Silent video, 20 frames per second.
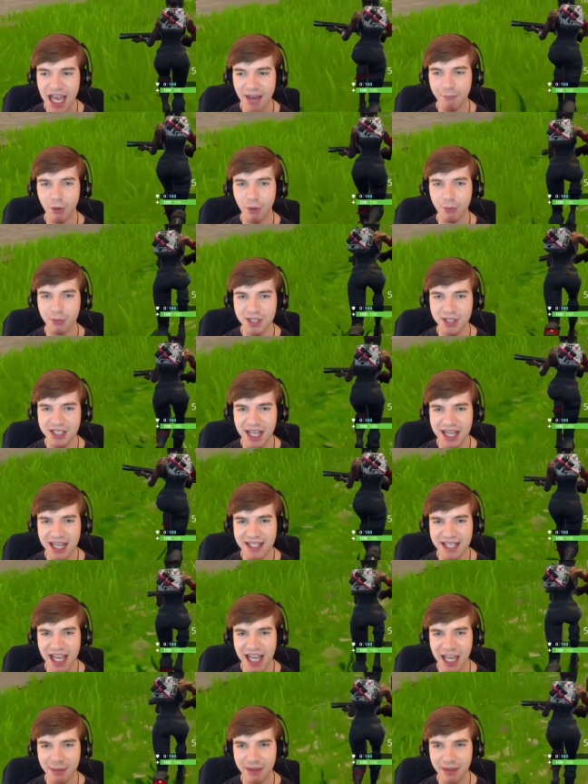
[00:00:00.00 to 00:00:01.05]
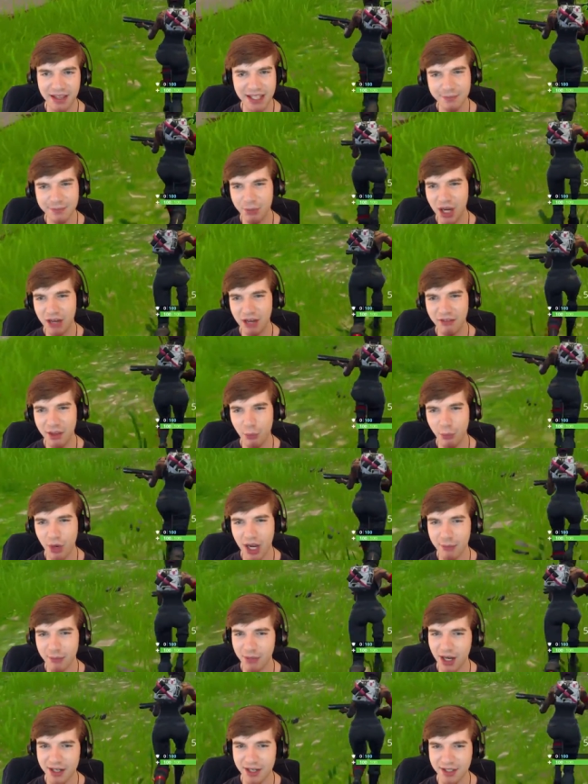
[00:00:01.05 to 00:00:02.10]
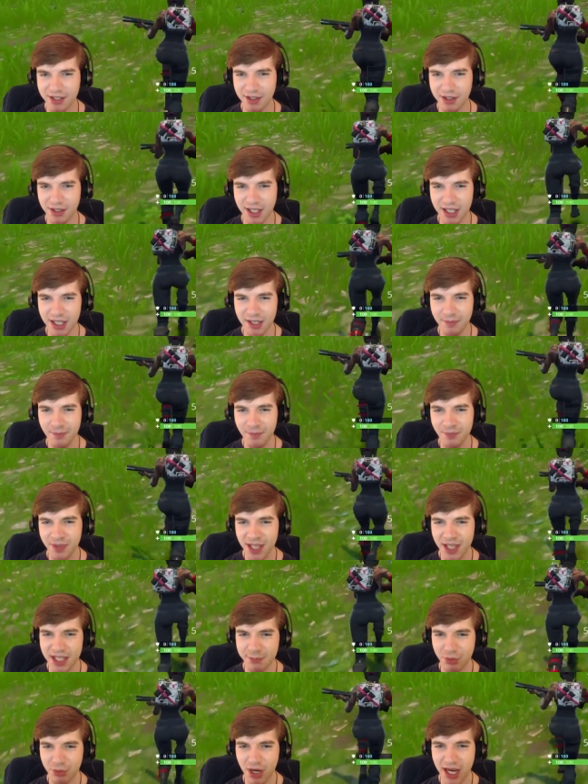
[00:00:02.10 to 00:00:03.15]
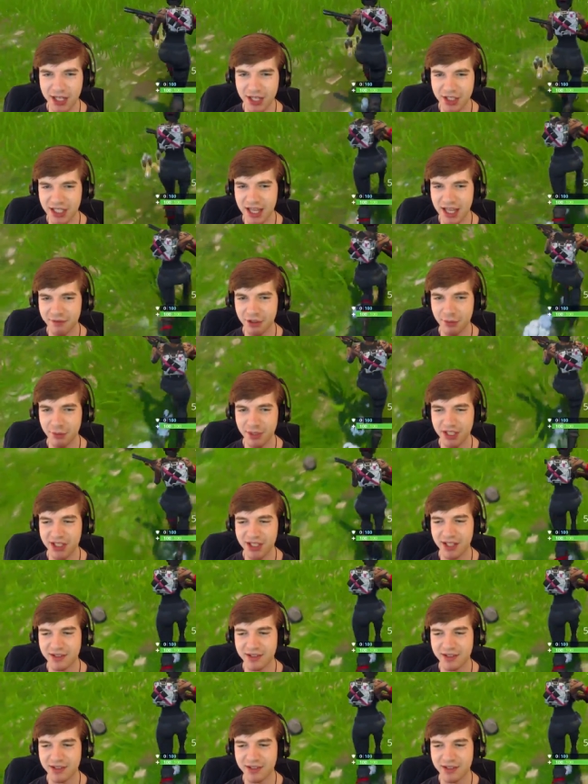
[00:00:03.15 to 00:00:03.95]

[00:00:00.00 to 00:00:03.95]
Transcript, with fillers: I have more precise aiming. That's probably why I'm not as good. It's probably I just have too much